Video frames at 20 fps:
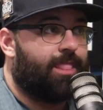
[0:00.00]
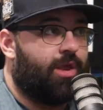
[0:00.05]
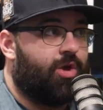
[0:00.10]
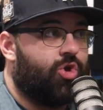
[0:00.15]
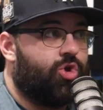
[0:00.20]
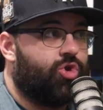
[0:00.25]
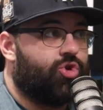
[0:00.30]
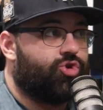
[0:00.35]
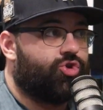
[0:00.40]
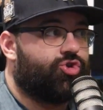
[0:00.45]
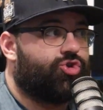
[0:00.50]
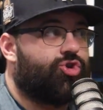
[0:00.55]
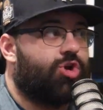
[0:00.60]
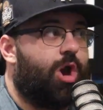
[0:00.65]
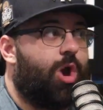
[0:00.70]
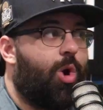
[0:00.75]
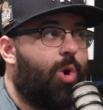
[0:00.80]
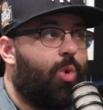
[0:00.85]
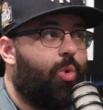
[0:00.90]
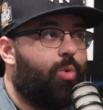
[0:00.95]

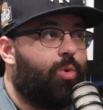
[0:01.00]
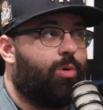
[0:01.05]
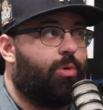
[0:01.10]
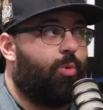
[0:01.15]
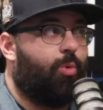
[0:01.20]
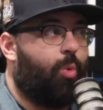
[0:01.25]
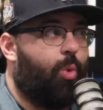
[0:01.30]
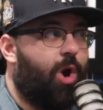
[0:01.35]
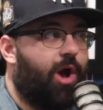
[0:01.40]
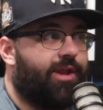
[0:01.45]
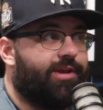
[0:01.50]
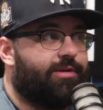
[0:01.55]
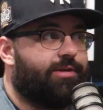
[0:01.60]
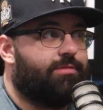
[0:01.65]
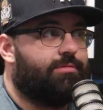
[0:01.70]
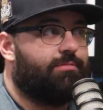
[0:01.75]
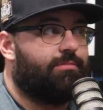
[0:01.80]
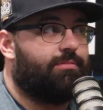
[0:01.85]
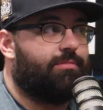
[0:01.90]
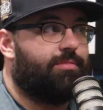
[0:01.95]
show what
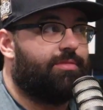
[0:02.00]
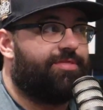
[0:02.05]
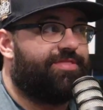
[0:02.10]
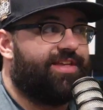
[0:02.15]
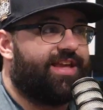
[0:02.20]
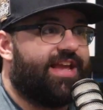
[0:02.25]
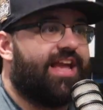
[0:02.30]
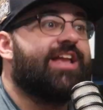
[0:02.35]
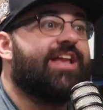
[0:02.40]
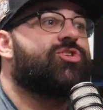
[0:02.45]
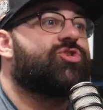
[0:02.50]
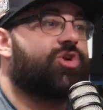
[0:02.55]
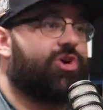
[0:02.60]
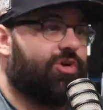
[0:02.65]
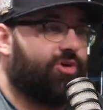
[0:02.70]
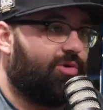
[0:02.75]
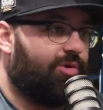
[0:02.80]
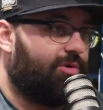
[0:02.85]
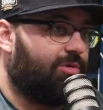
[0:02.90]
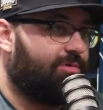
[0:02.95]
the
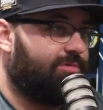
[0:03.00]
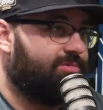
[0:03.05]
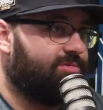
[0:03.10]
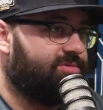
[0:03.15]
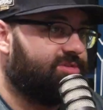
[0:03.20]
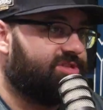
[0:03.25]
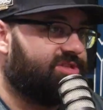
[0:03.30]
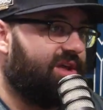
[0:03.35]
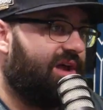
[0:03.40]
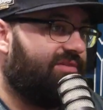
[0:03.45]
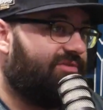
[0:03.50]
internal stuff